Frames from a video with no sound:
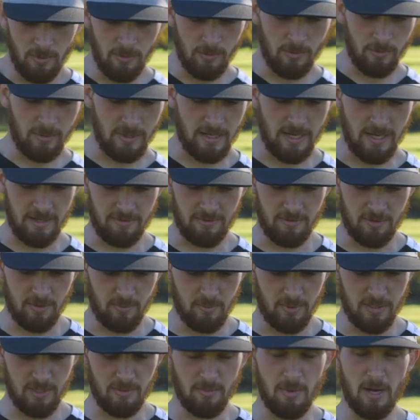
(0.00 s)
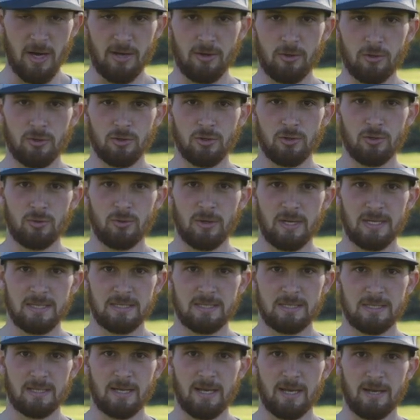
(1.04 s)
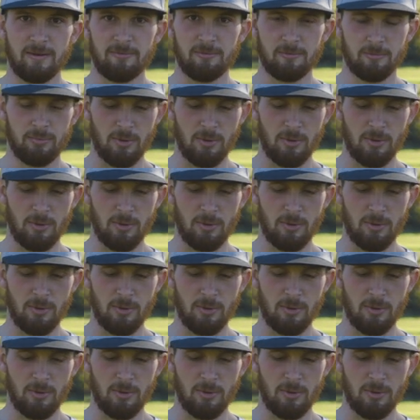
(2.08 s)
We got the P Model US today from